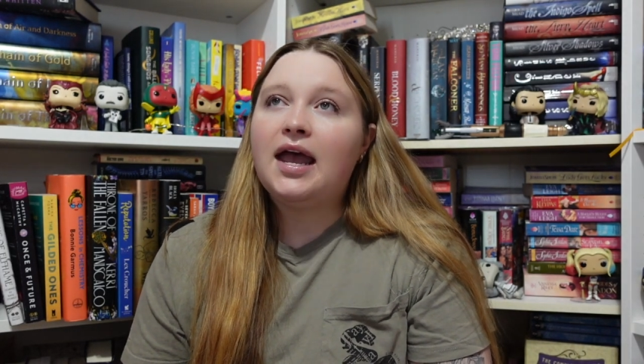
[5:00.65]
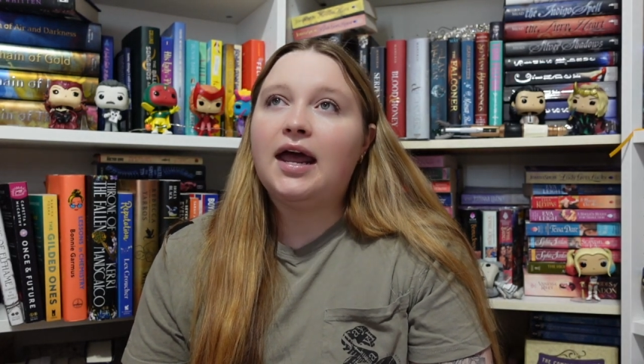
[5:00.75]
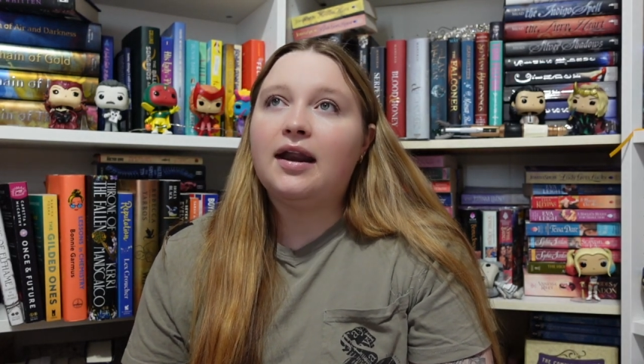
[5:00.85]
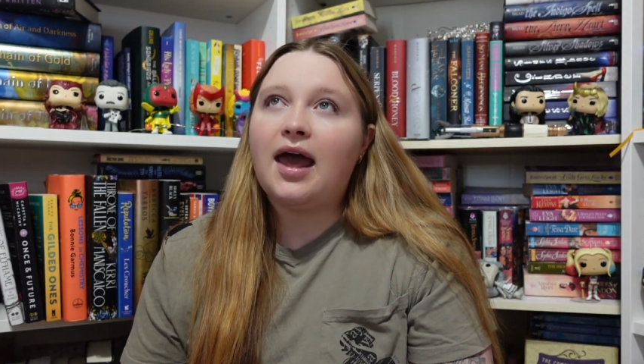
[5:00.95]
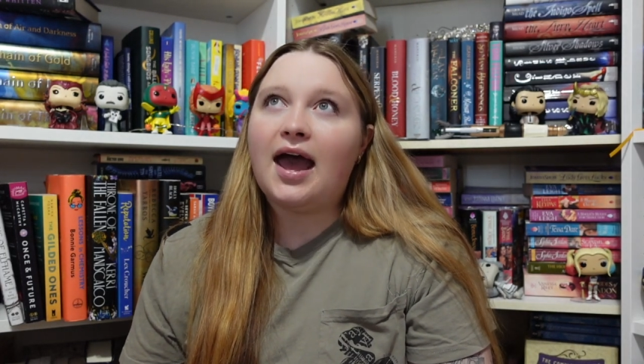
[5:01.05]

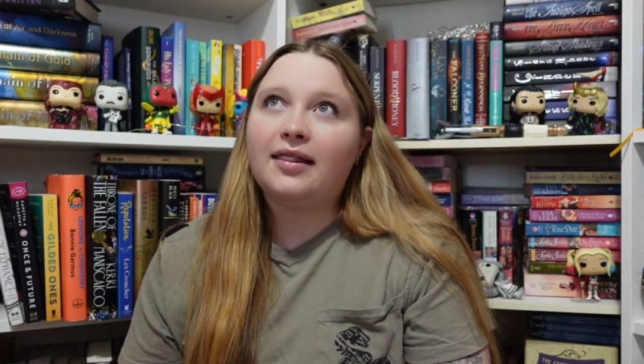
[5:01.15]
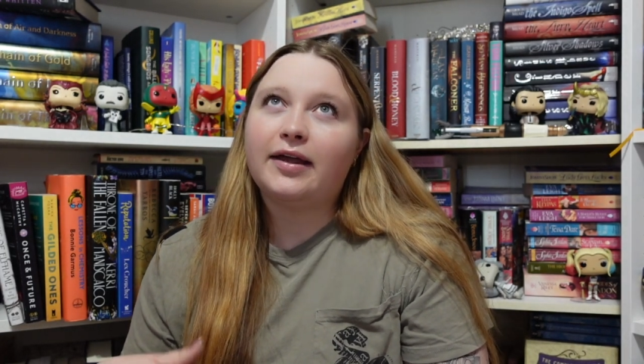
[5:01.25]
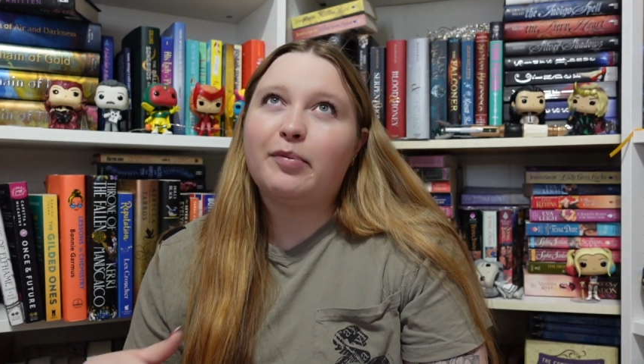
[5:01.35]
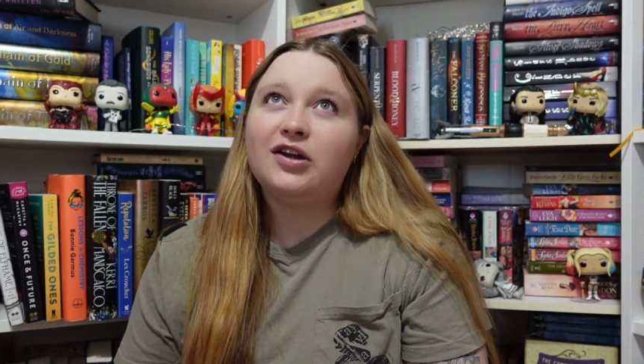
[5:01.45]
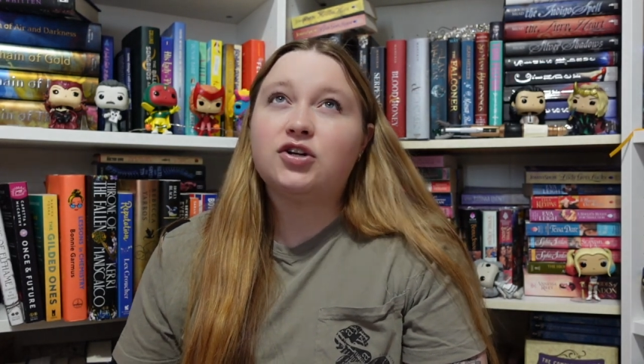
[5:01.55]
And at
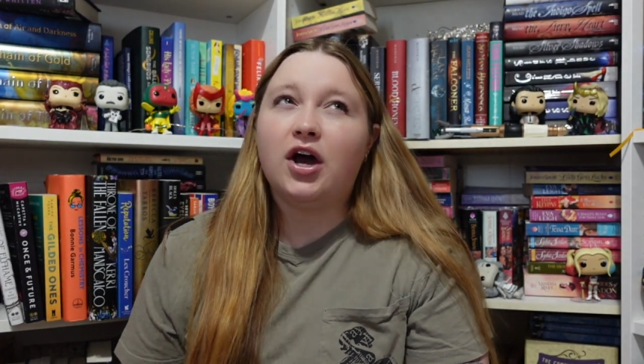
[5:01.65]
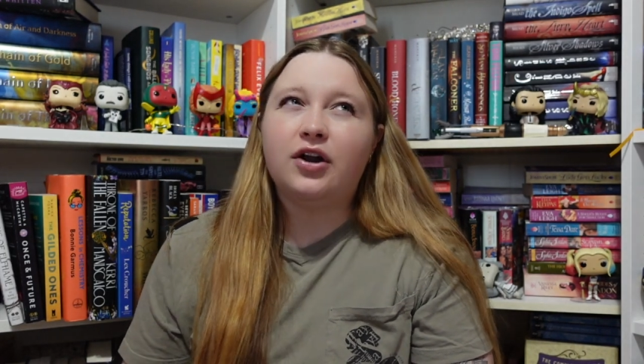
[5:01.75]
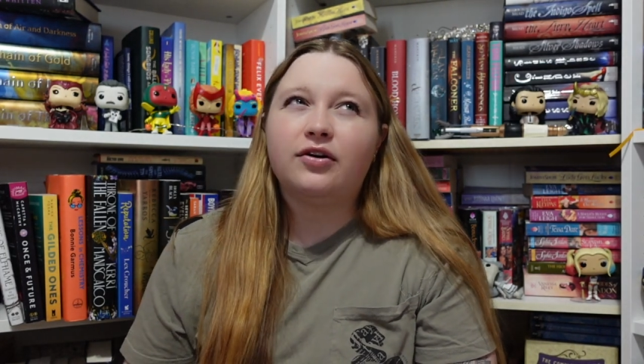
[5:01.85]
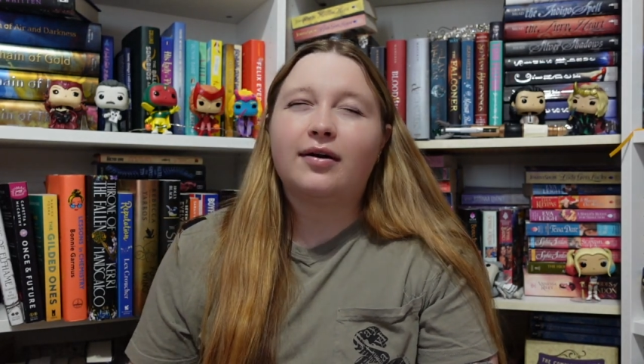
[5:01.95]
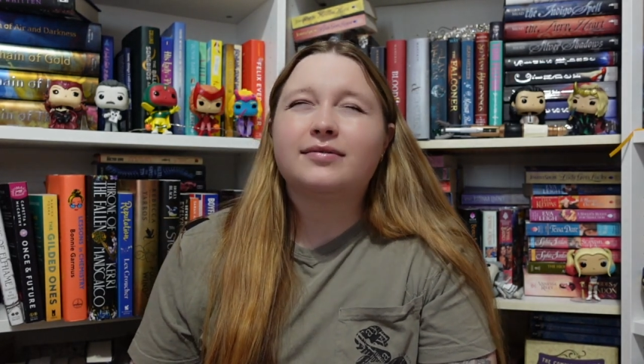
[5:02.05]
like page
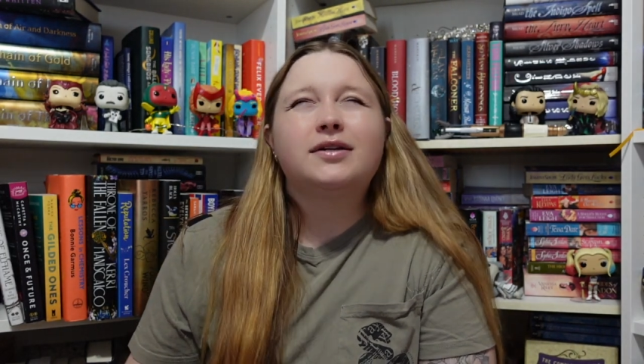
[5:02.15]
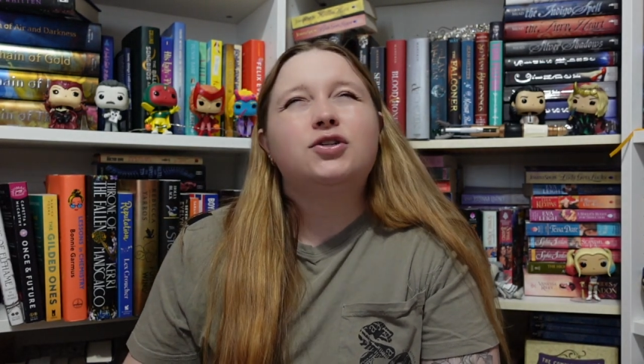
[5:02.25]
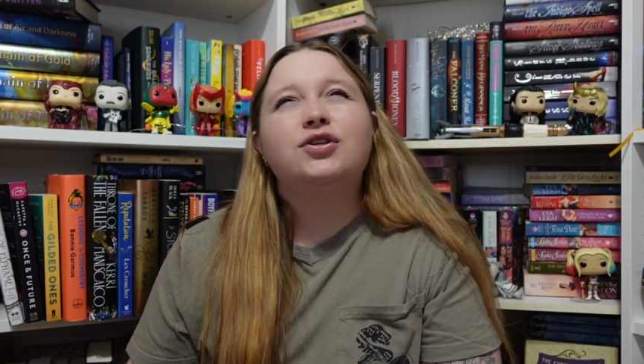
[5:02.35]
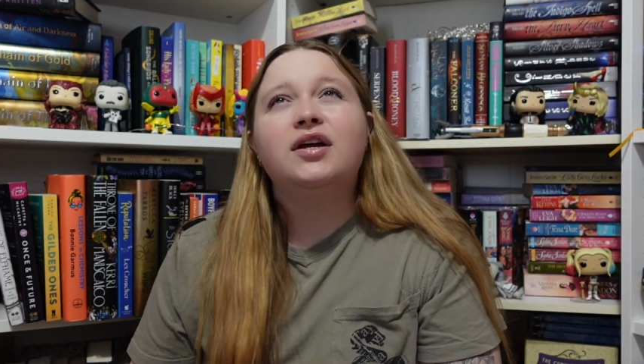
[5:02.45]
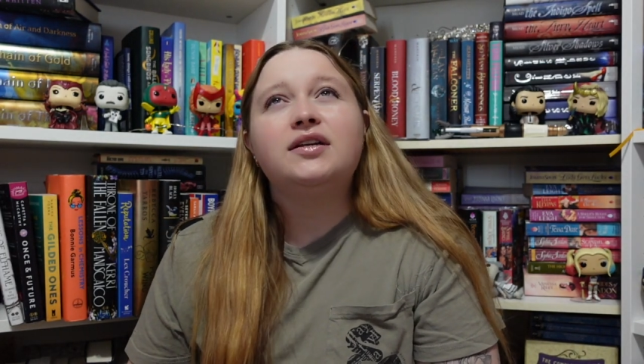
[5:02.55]
100, I was like,
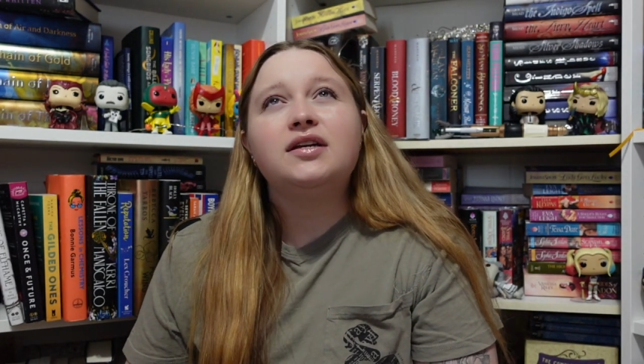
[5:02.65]
should I